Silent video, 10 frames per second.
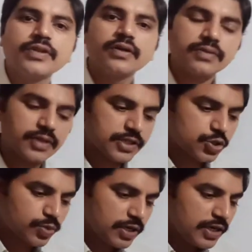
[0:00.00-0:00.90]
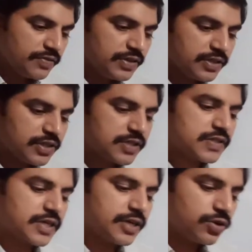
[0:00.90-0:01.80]
That's why living
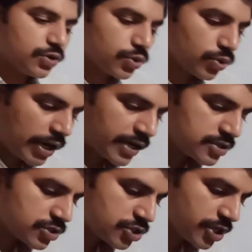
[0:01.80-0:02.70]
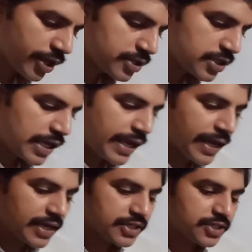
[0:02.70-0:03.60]
things can grow and change. A
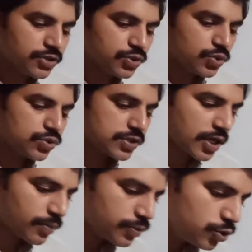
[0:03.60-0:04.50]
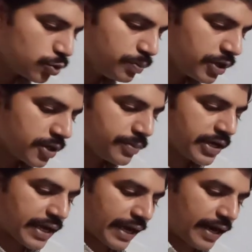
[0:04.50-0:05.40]
kitten grows up to become a
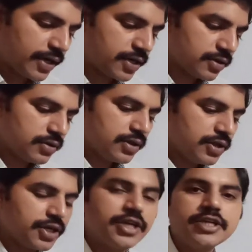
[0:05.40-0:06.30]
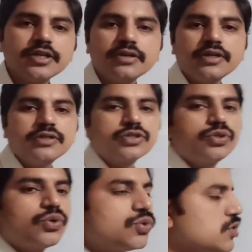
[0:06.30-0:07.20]
cat. A kitten is
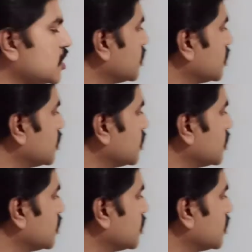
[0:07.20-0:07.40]
grows and